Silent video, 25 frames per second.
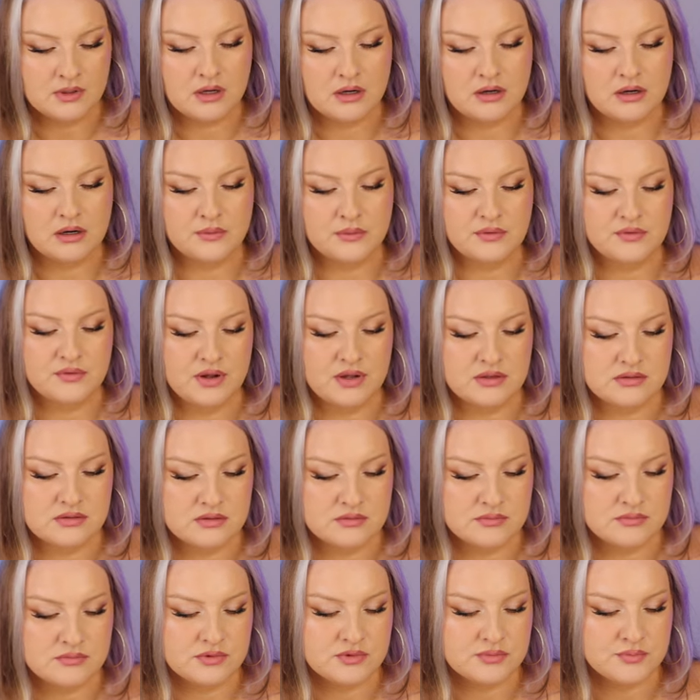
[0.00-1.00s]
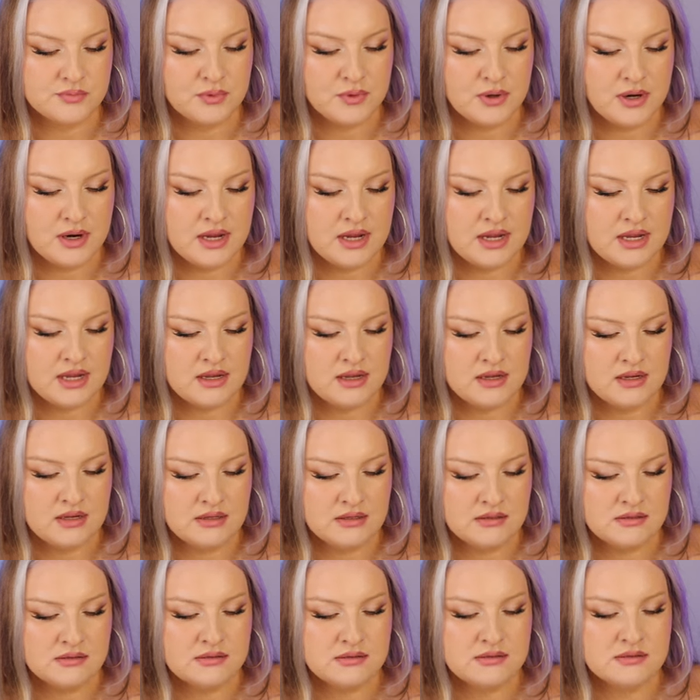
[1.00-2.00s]
All right, we've got some
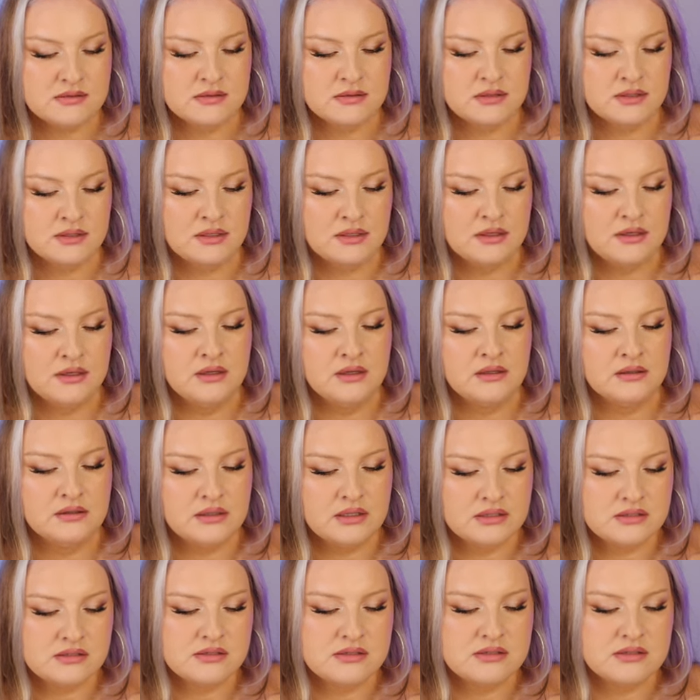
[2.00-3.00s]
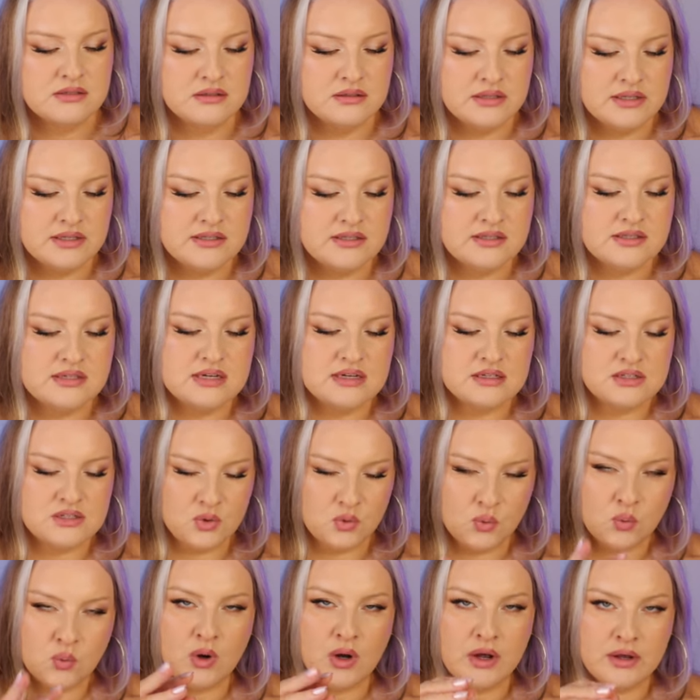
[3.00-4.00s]
sprays. Let's stick to
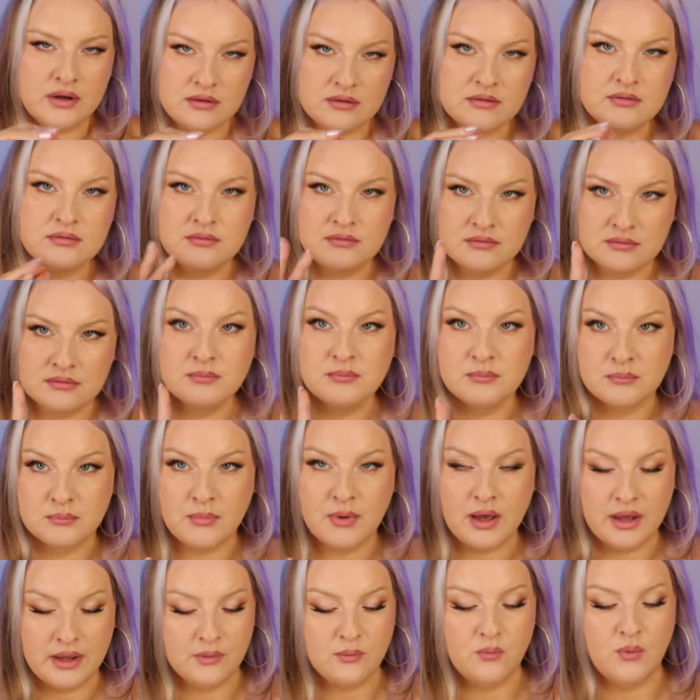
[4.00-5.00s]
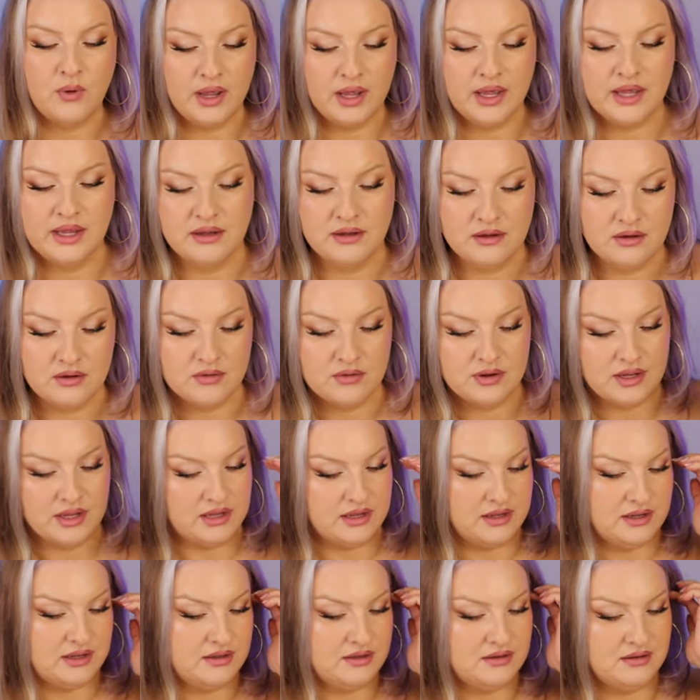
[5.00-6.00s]
one My Way,
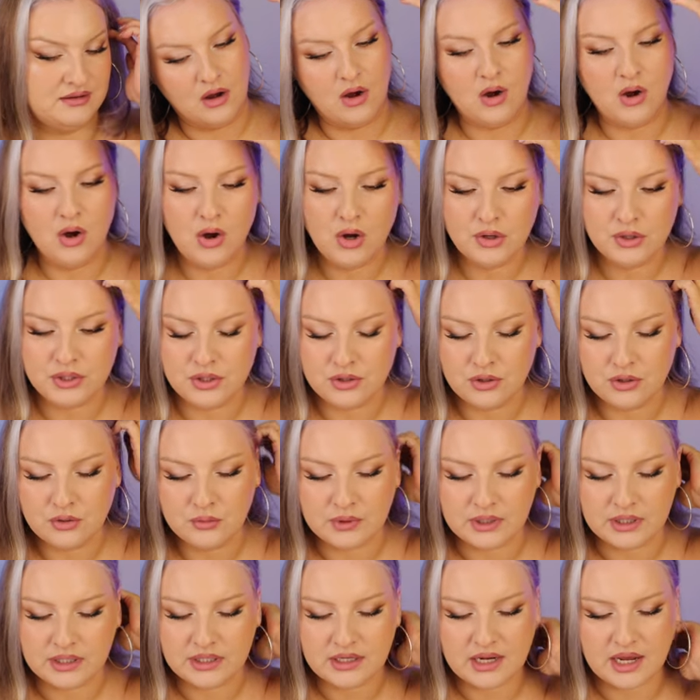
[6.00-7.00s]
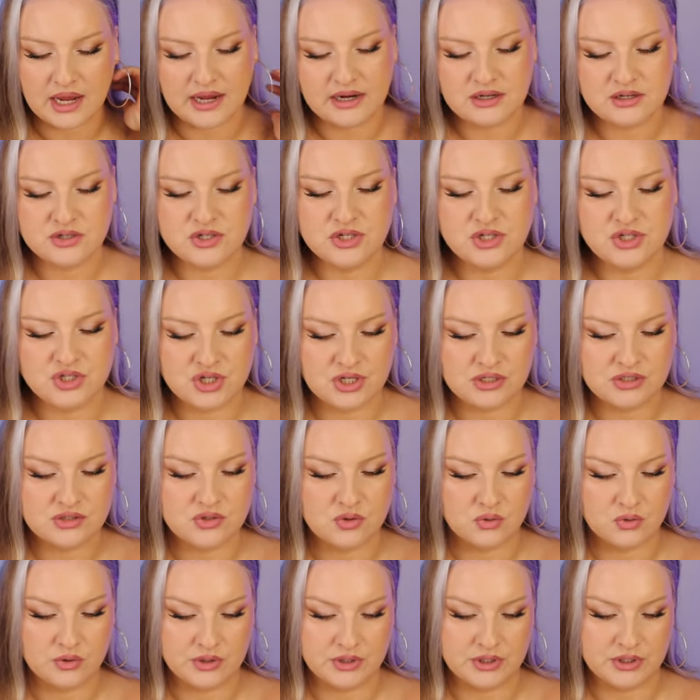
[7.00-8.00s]
okay? Oh, you know what? I actually just
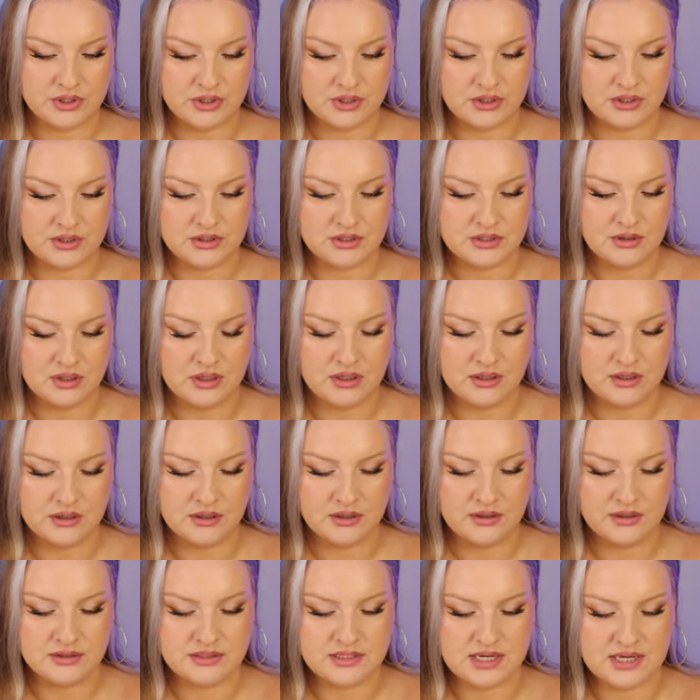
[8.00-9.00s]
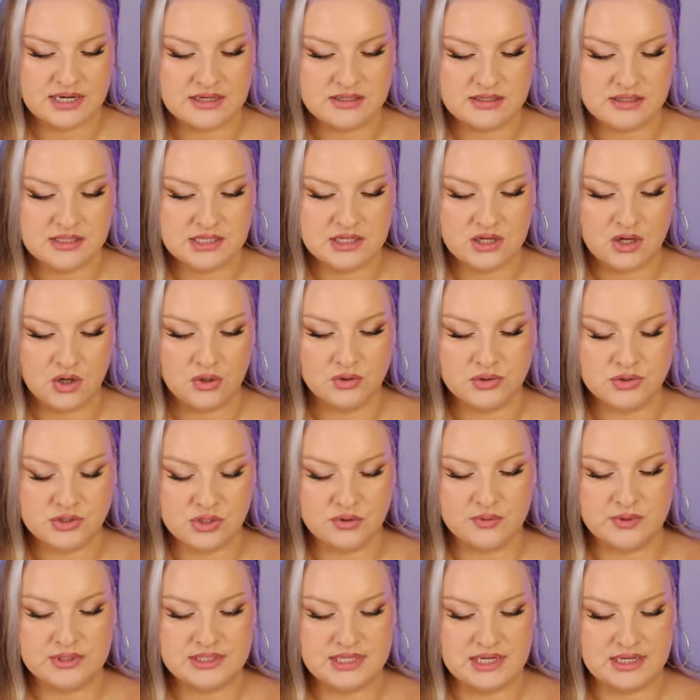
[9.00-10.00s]
ordered Daisy Oh
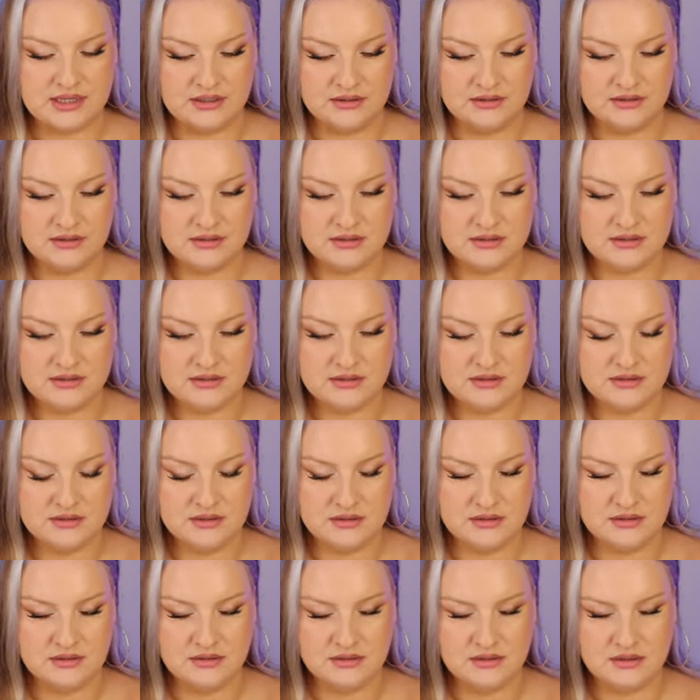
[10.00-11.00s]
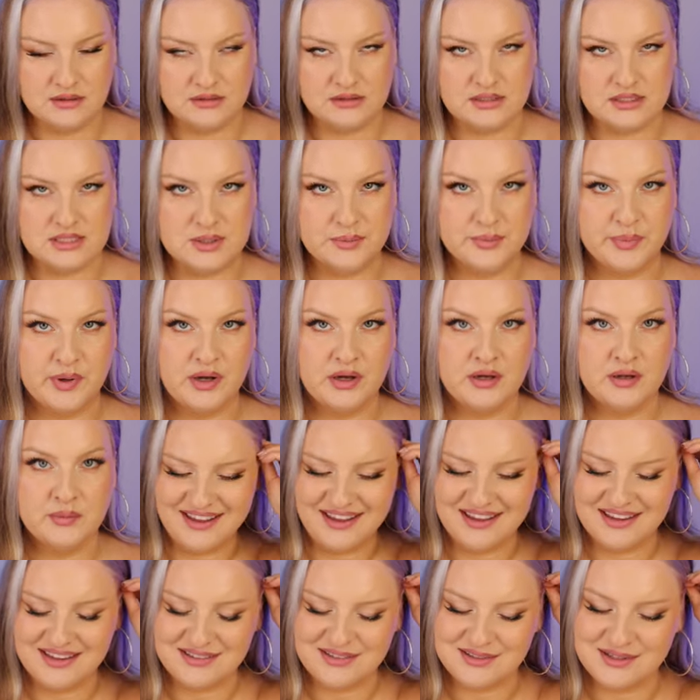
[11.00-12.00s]
So Intense on Depop,
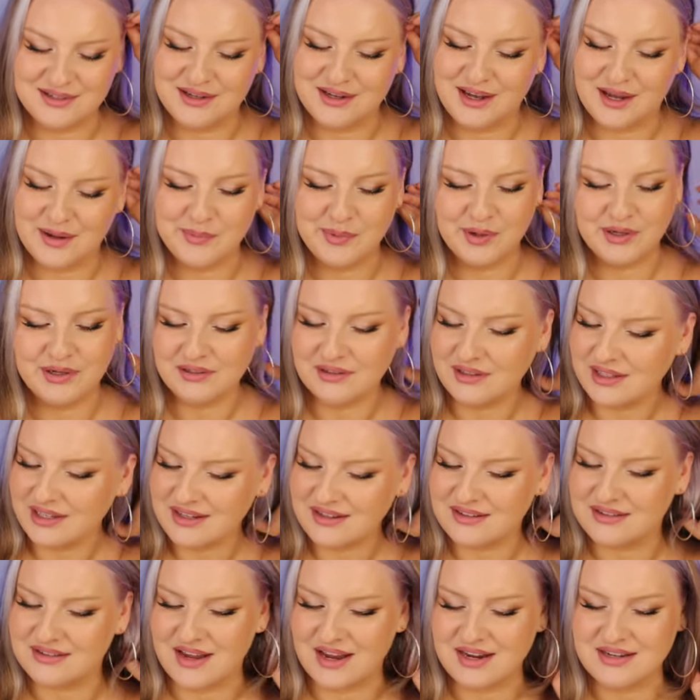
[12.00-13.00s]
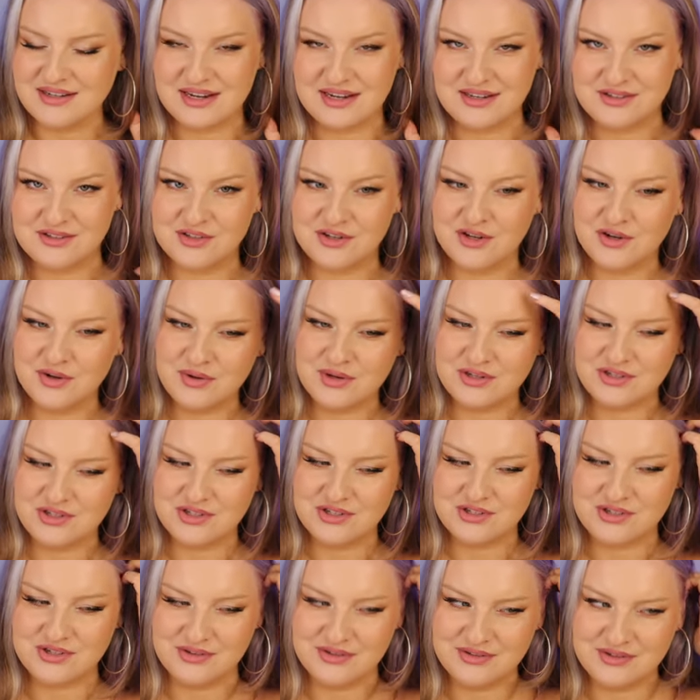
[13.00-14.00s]
and I bought it like 9 days ago, and she
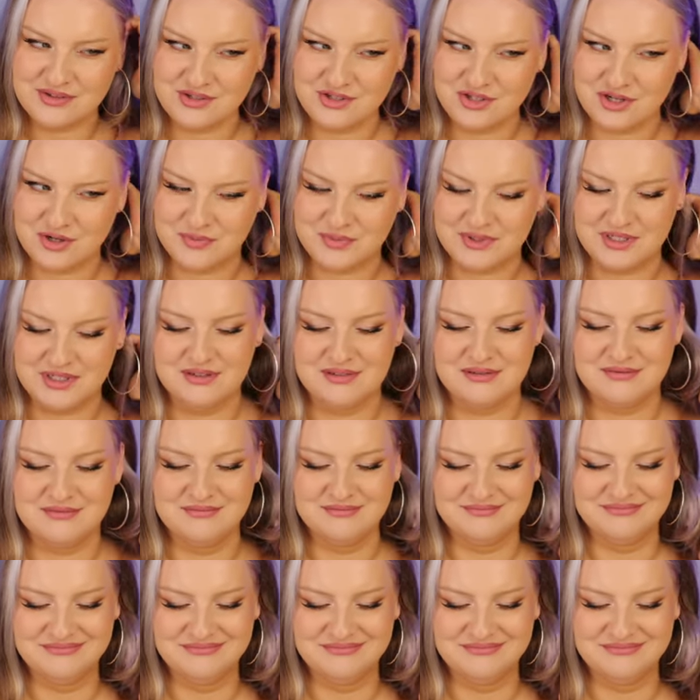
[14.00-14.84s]
still hasn't shipped it.